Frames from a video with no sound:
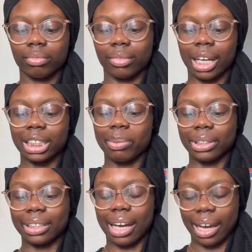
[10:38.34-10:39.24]
That
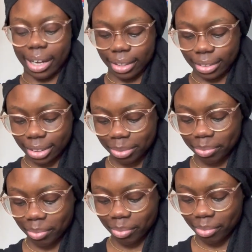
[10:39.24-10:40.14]
smells nice.
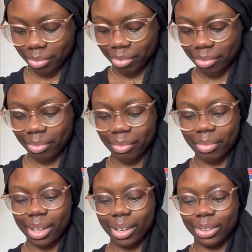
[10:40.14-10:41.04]

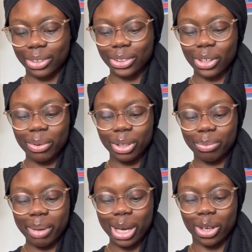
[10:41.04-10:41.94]
Does all
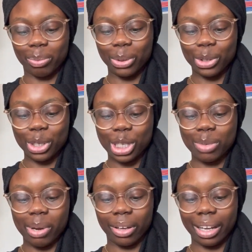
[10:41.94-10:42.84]
makeup usually
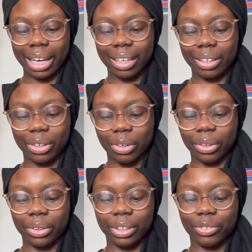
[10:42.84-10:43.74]
smell like
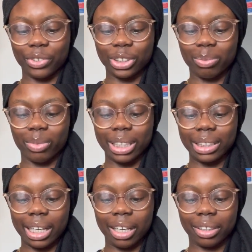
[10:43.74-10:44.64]
good? For some
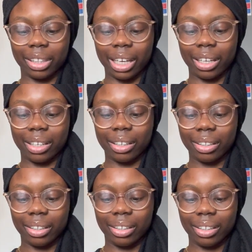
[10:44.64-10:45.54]
reason, I didn't think
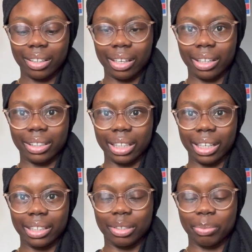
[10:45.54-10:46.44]
it
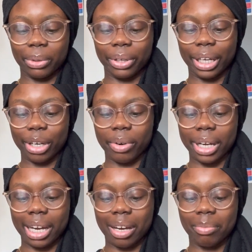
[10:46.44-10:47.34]
did, but here
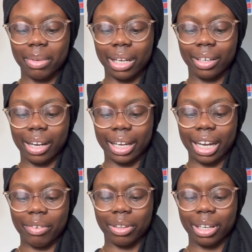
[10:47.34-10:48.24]
I am, and like
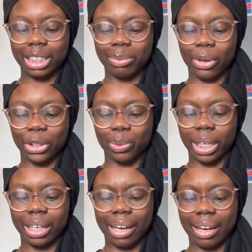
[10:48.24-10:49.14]
everything smells really
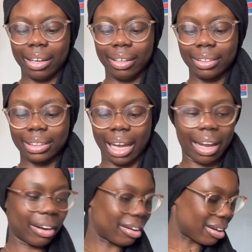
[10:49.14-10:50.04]
nice.
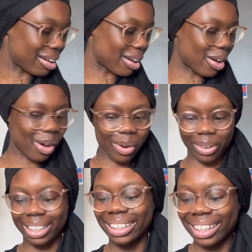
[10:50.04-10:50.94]
I don't know.